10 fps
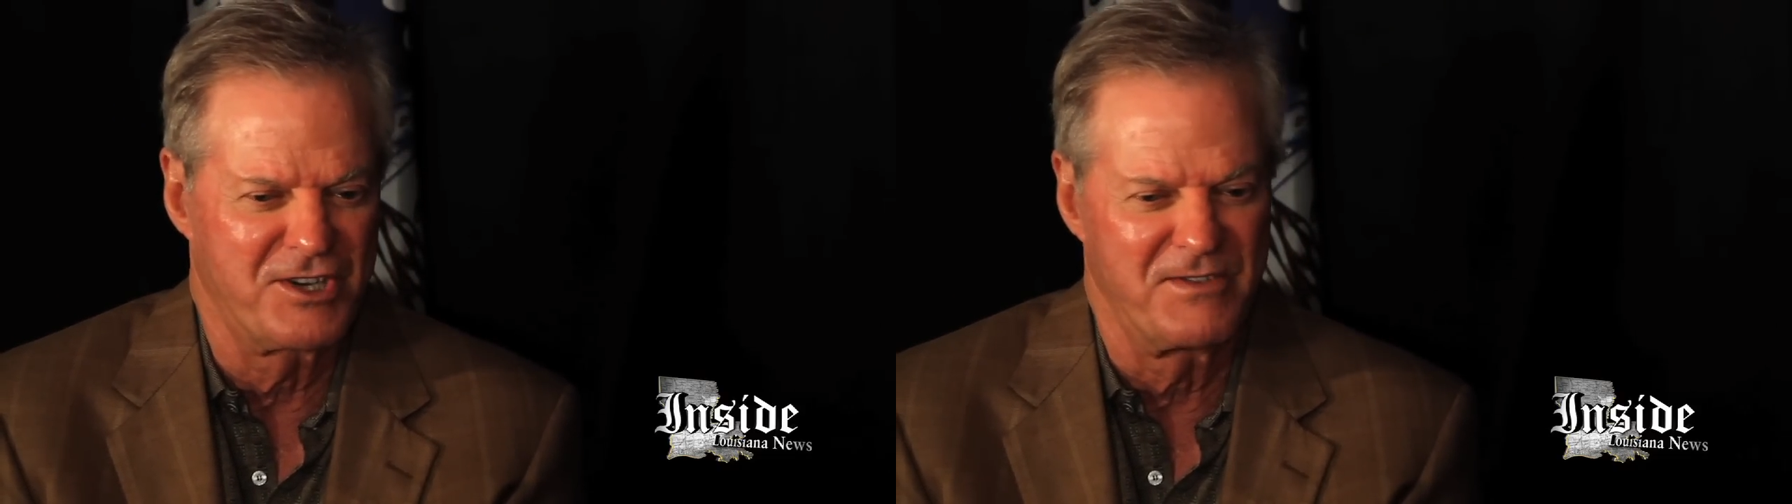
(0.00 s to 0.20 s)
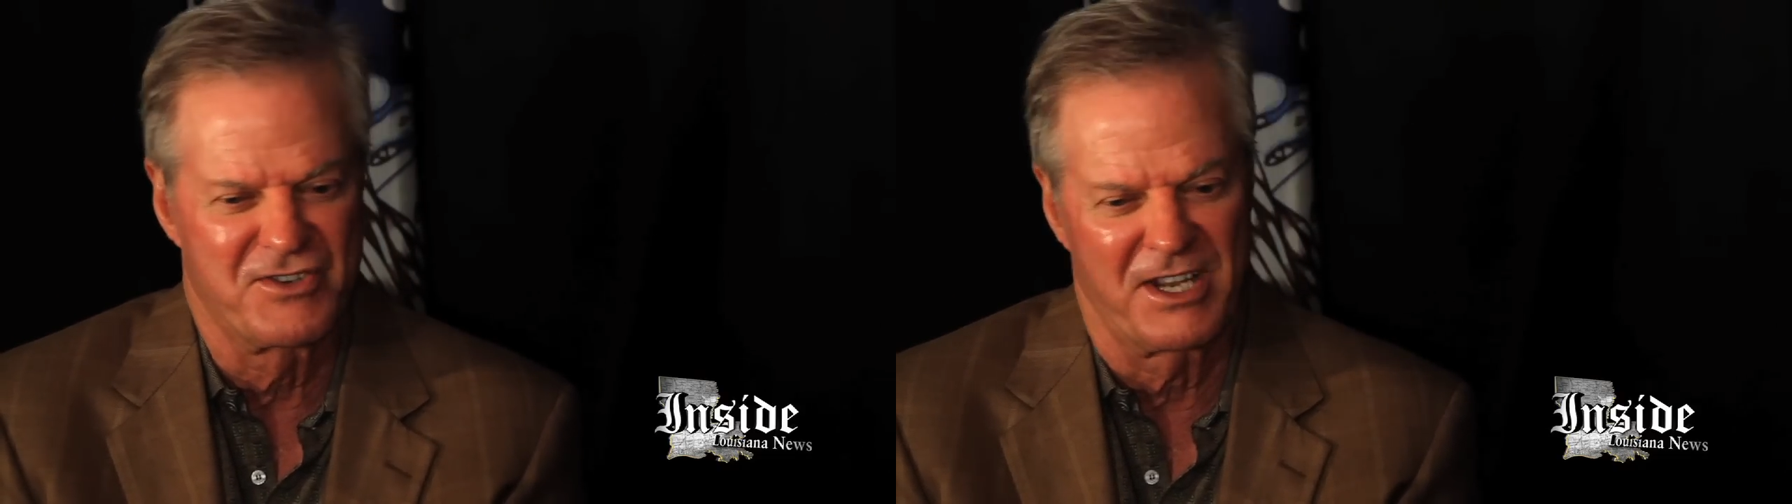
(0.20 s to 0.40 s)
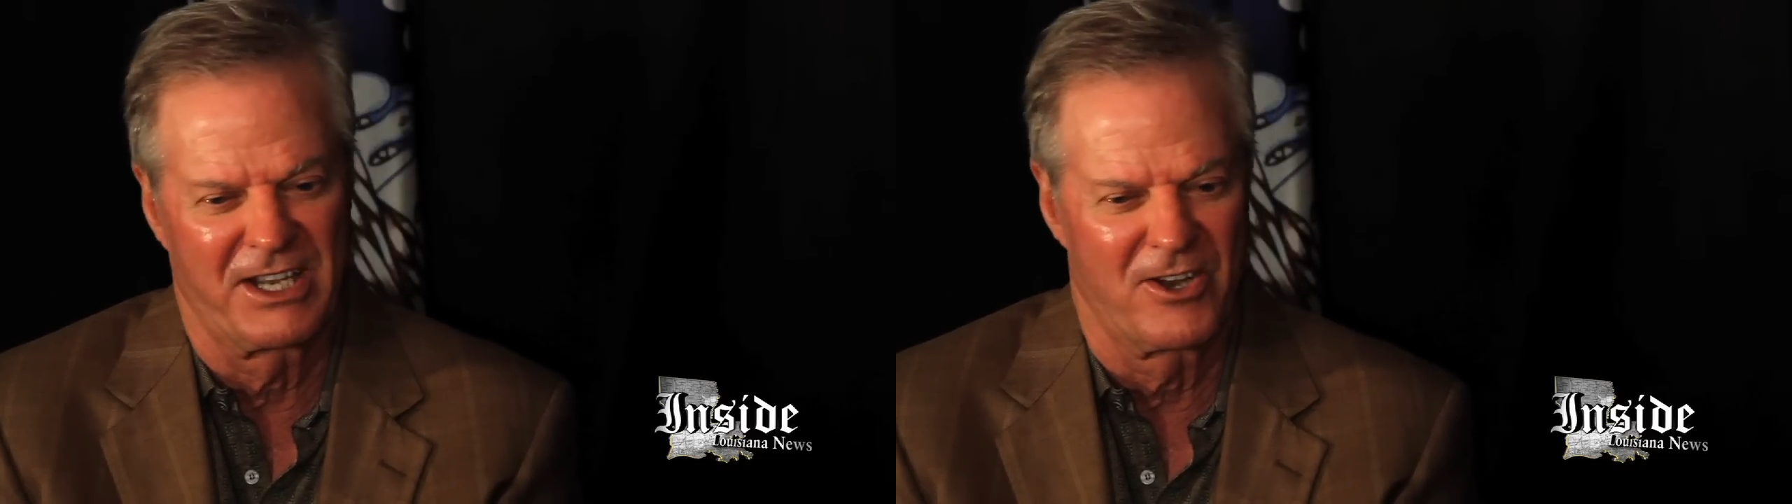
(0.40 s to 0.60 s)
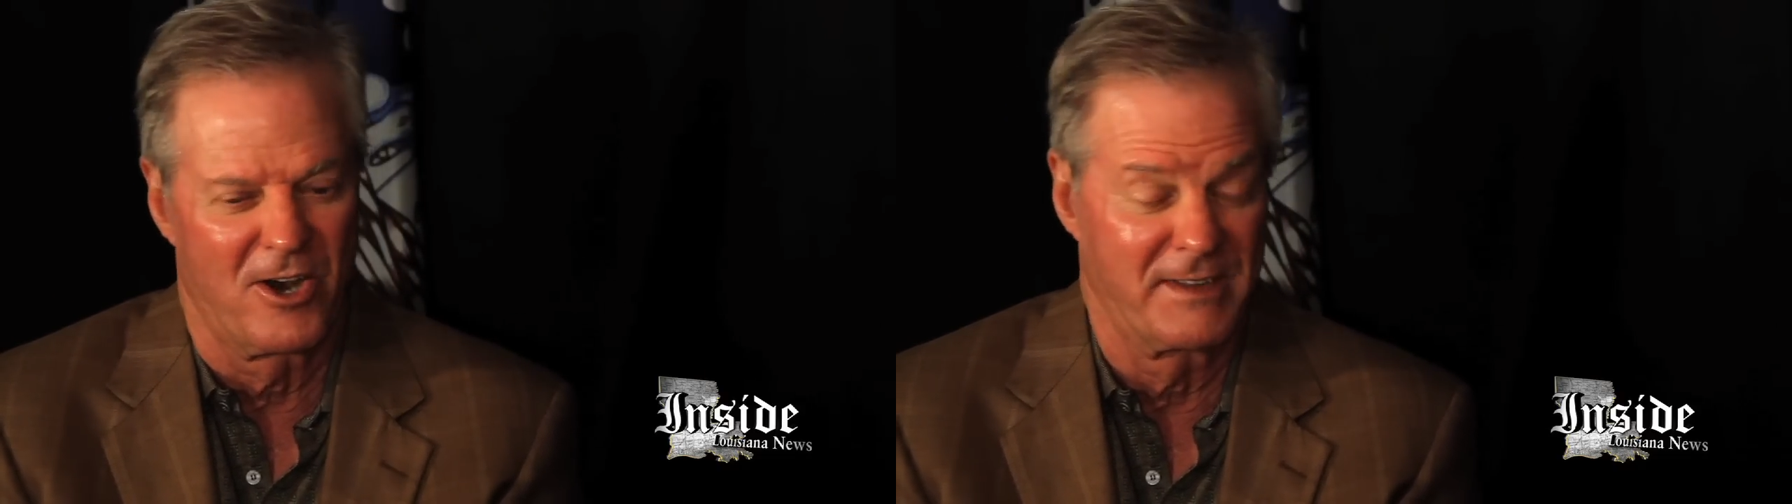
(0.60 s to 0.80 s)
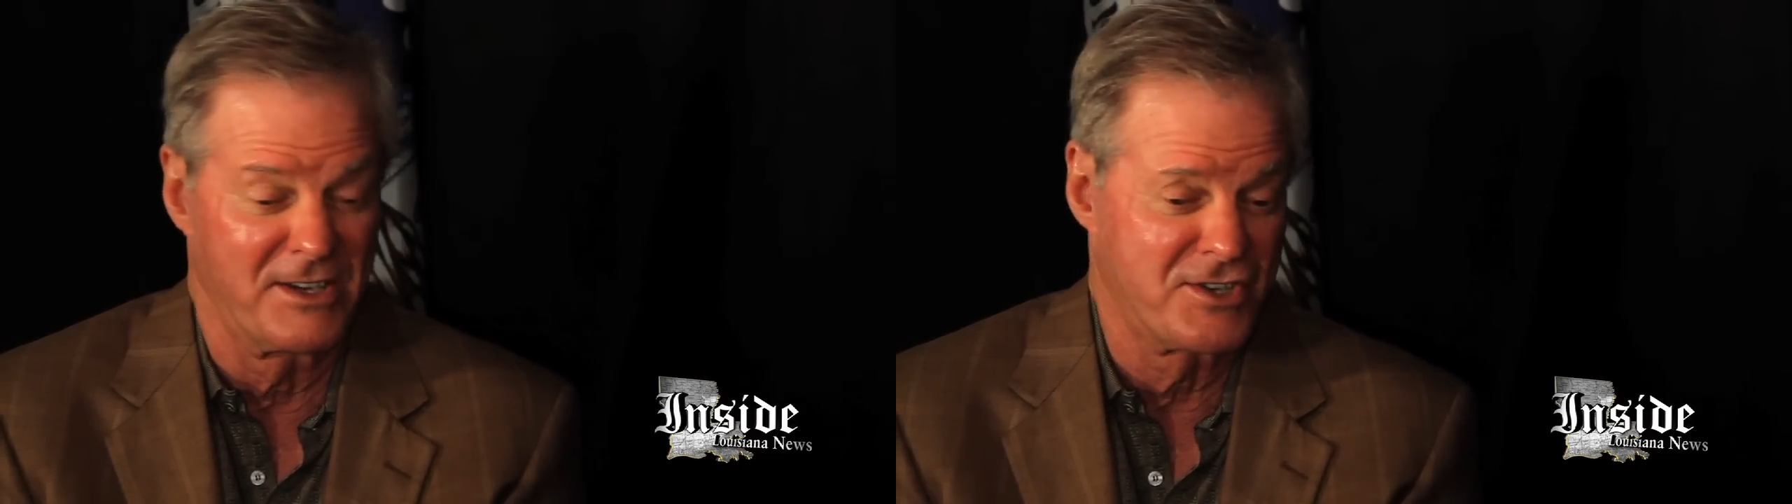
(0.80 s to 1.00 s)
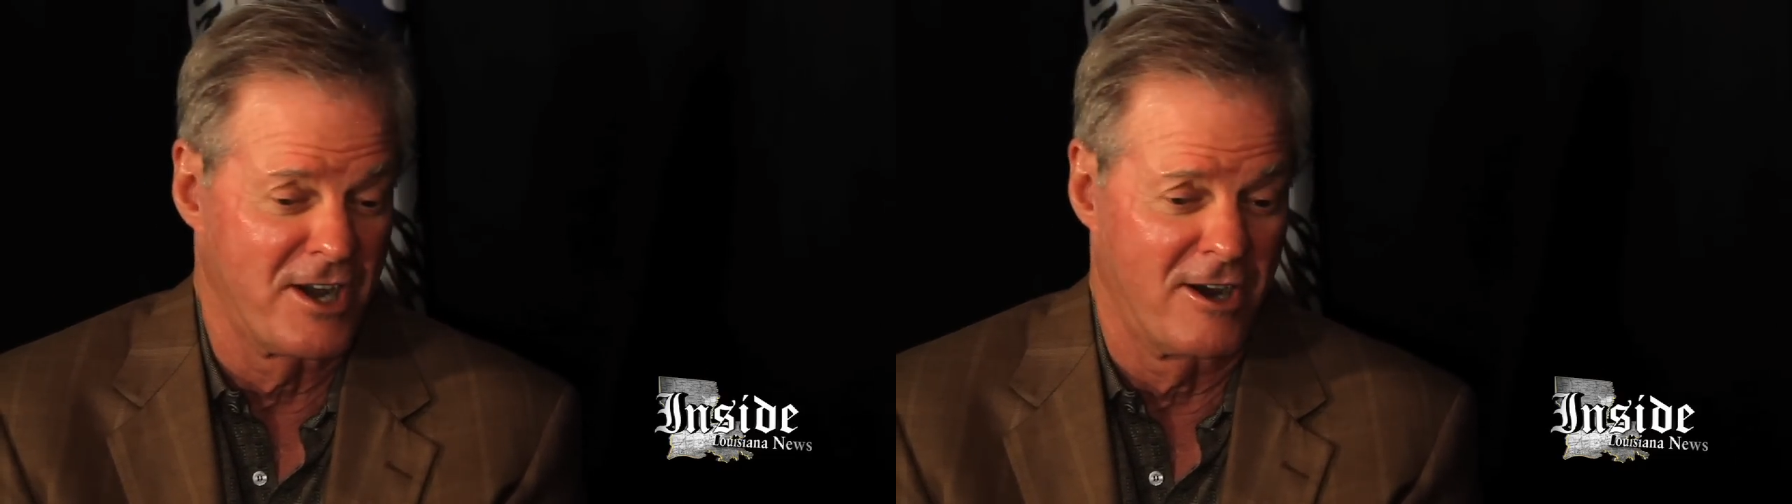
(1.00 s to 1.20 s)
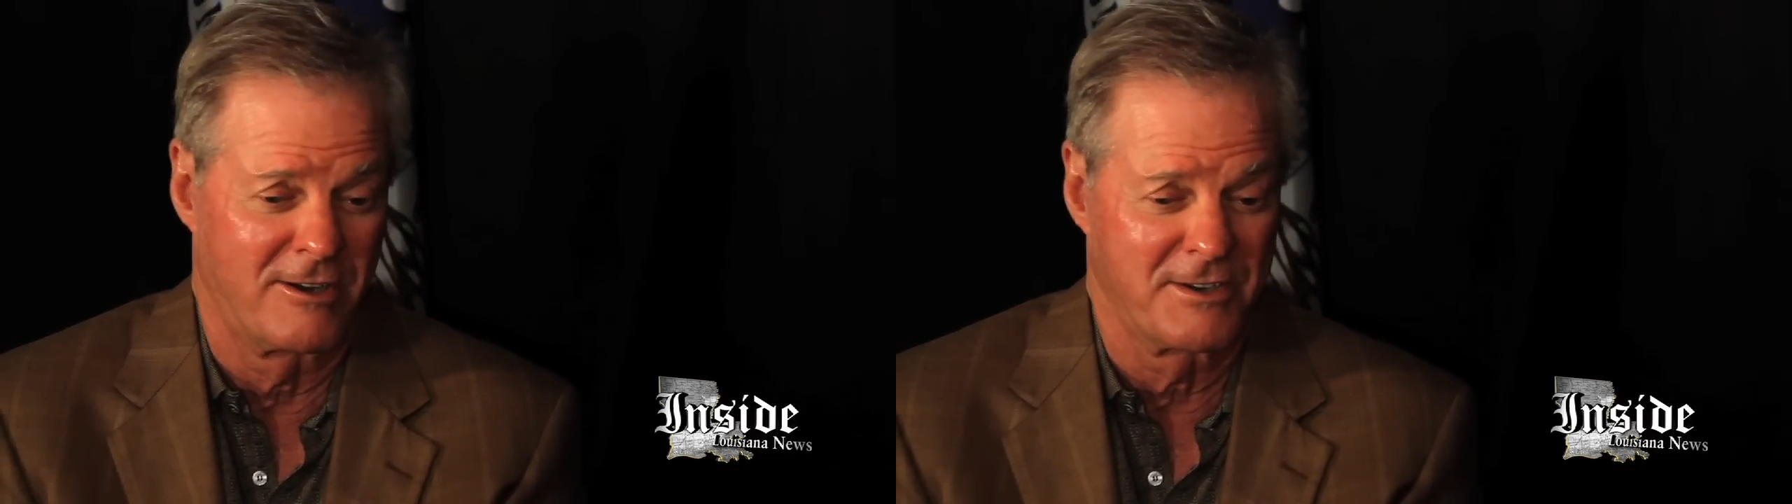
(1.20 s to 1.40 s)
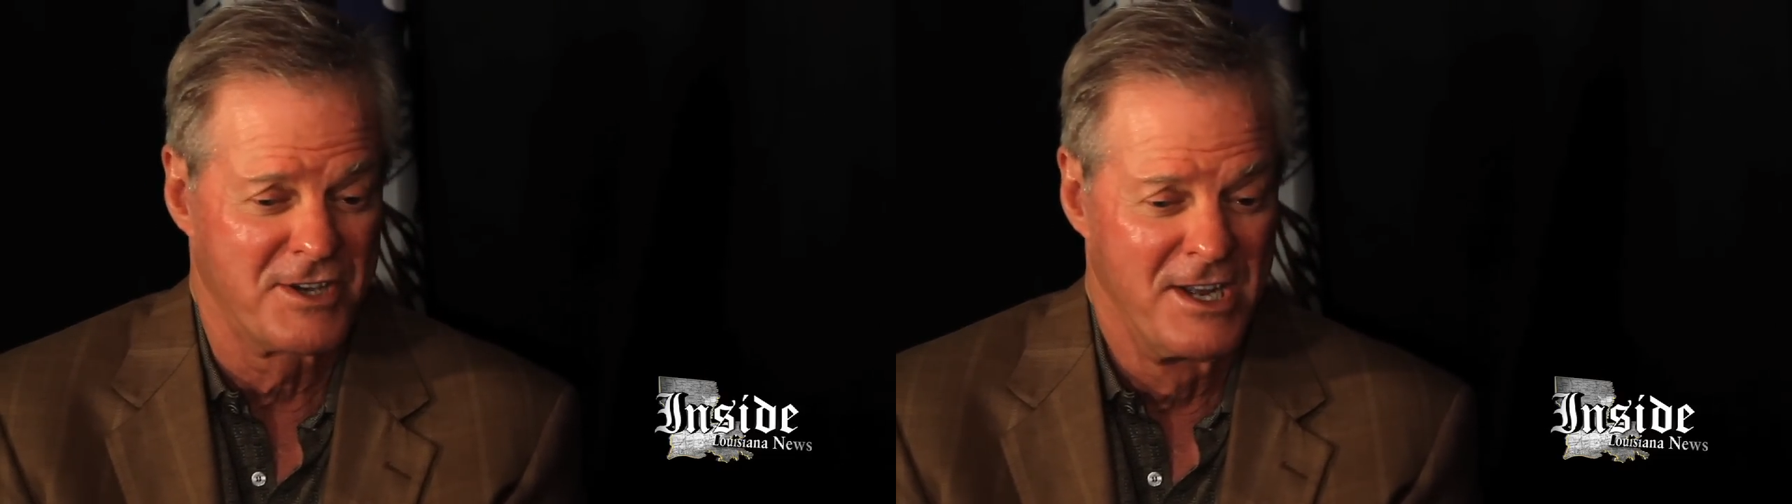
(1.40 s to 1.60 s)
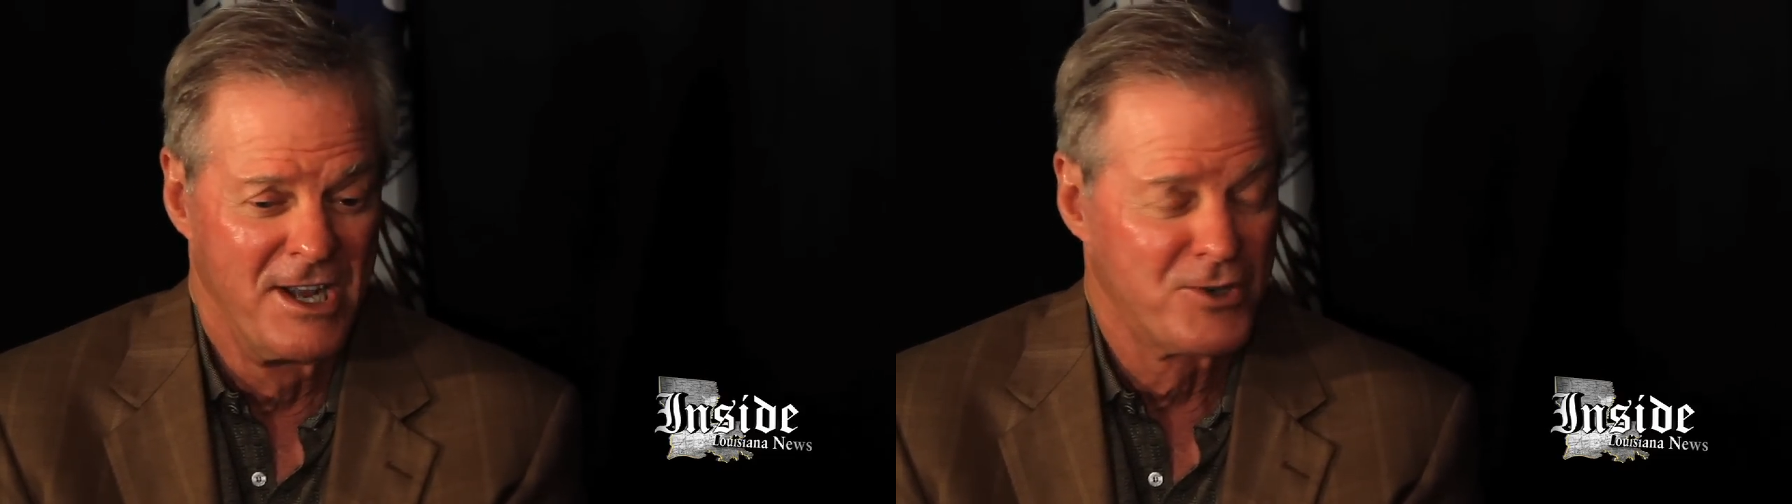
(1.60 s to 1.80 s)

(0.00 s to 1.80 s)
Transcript: She was singing all these songs,